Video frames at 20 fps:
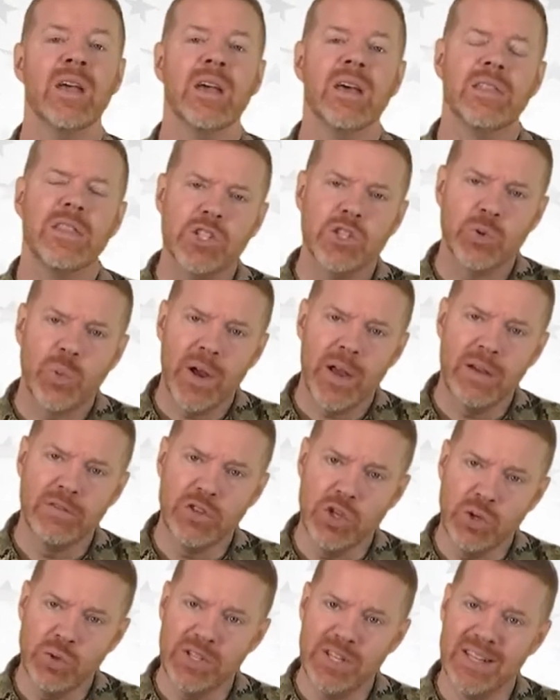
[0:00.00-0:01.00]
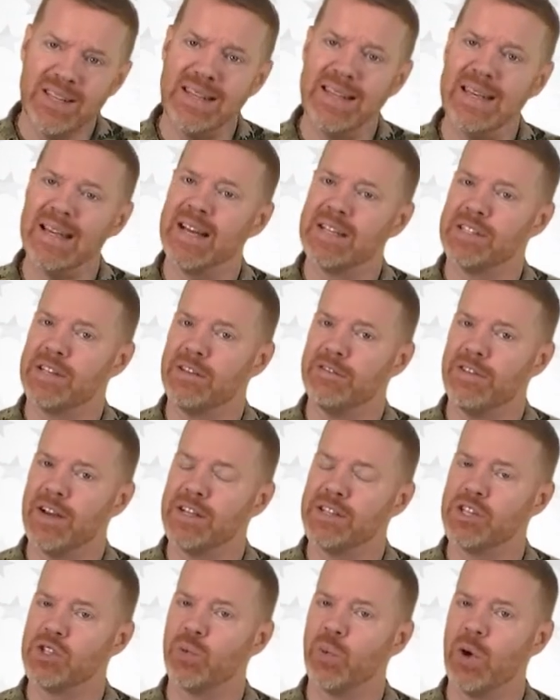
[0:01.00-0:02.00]
This way of using the
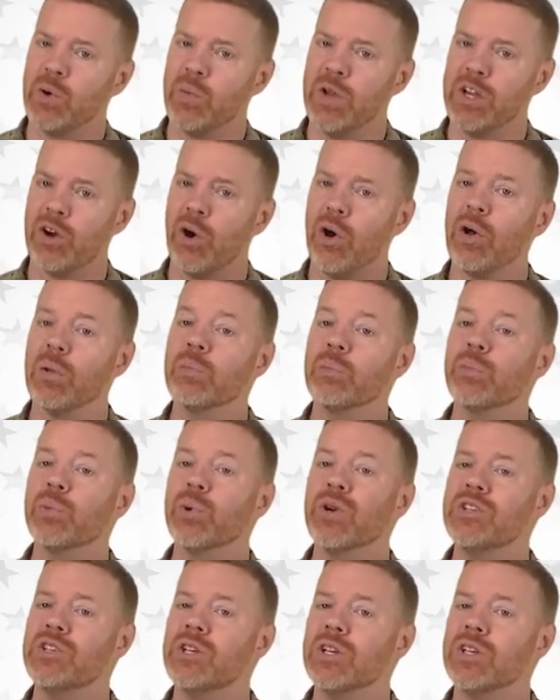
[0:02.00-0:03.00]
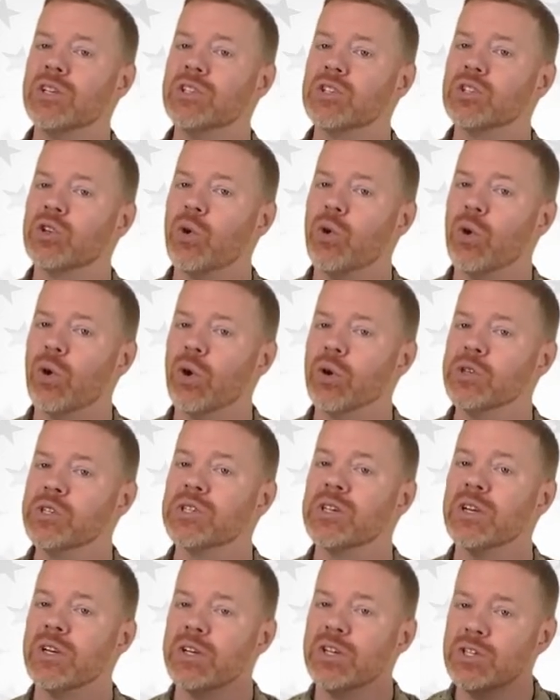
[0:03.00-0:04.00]
SFS is what we call bridging
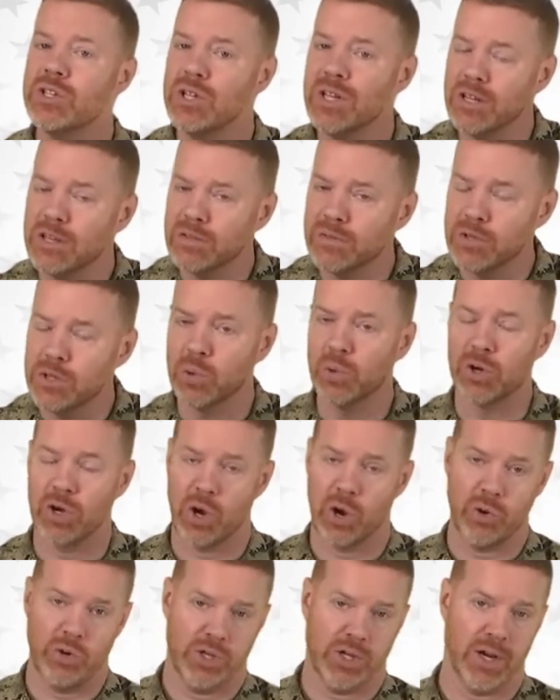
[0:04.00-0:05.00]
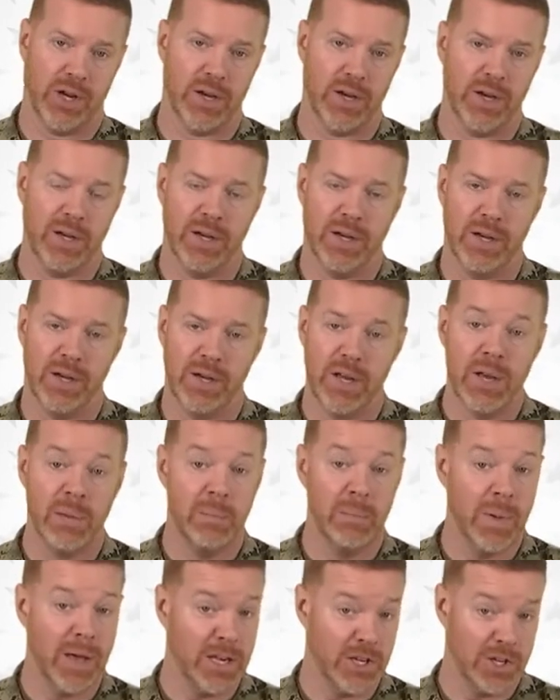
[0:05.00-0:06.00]
scores to individual coaching.
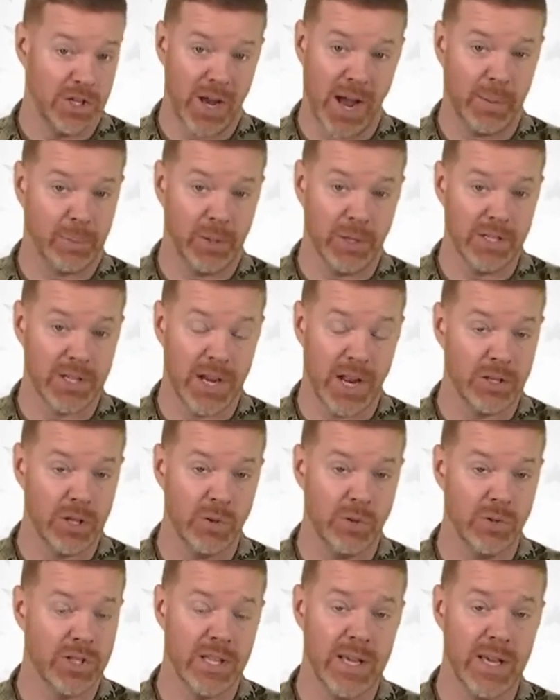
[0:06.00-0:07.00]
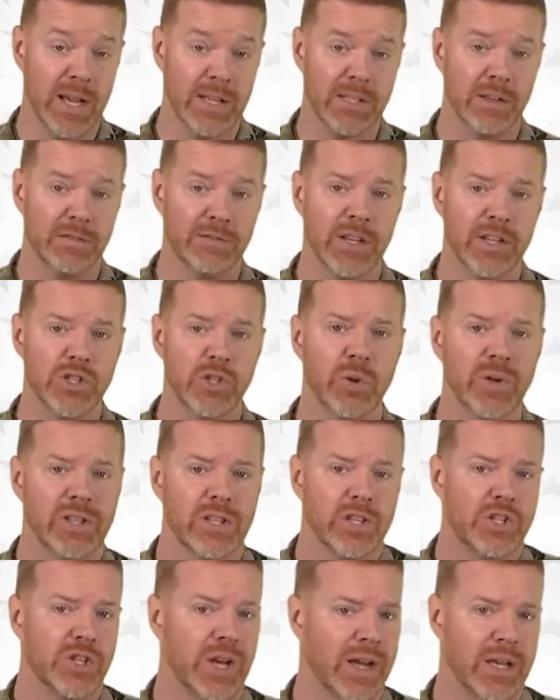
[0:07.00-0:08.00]
Many chaplains now use the SFS during the
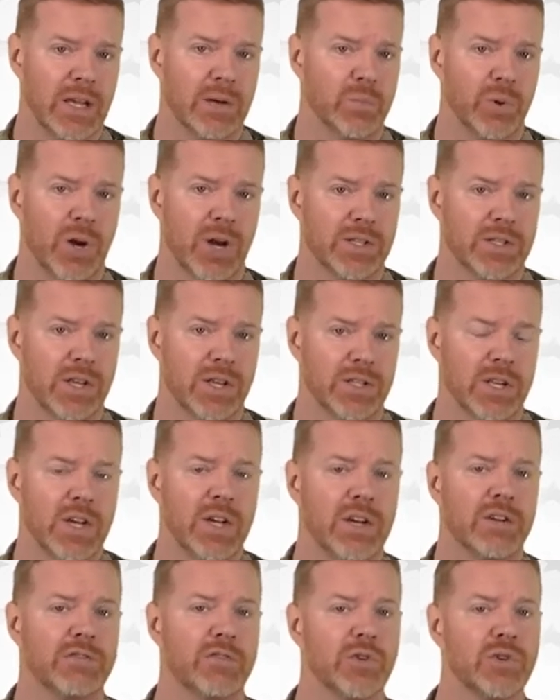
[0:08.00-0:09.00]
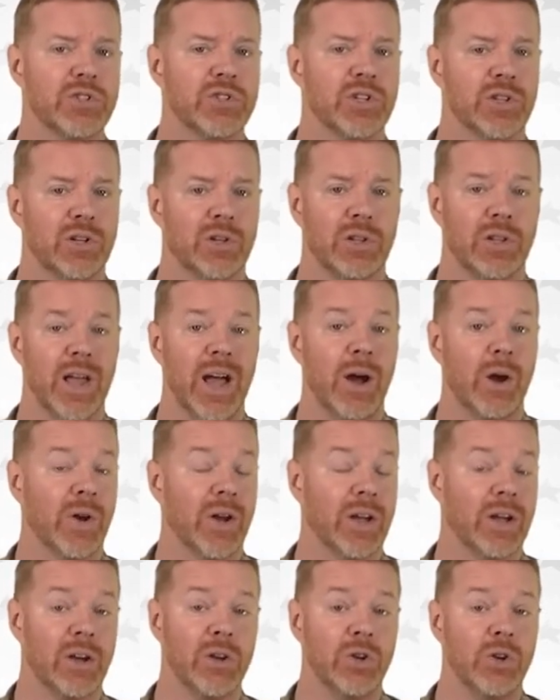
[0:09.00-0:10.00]
check-in process, first
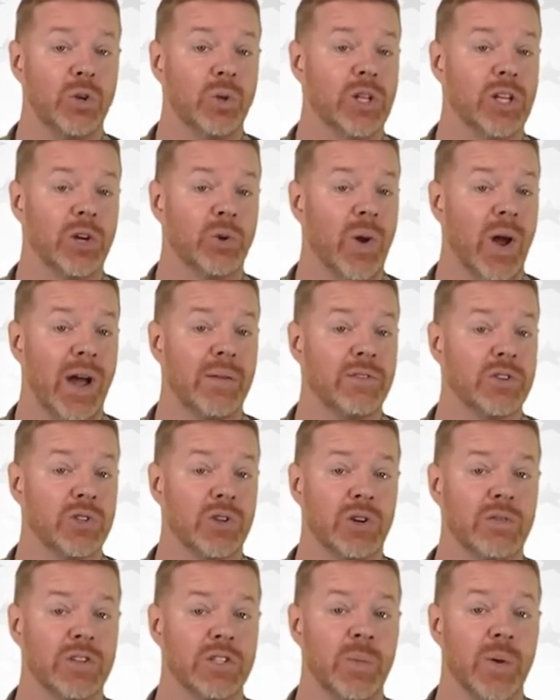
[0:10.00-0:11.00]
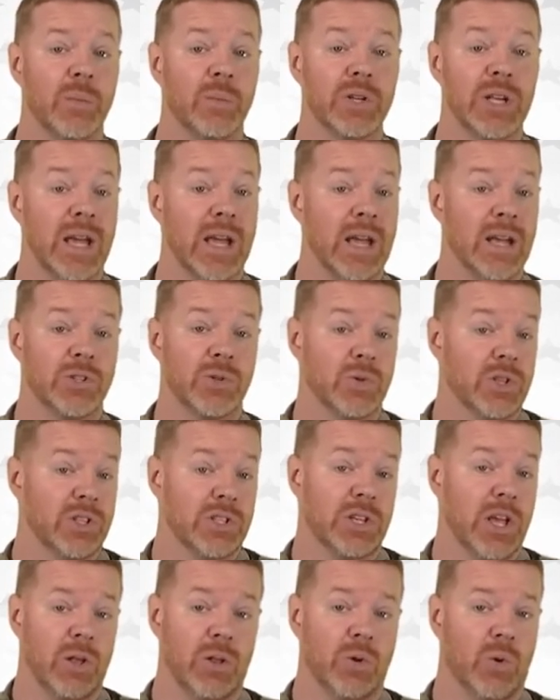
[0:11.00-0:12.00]
allowing a newly arrived service member to answer the
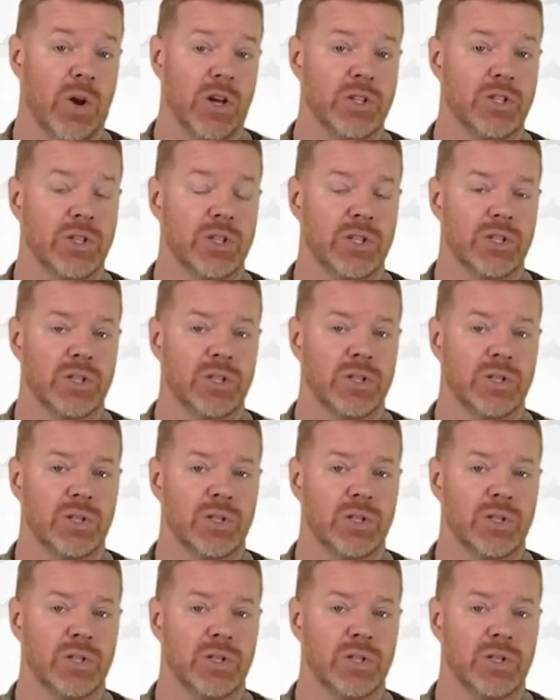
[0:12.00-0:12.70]
scale questions,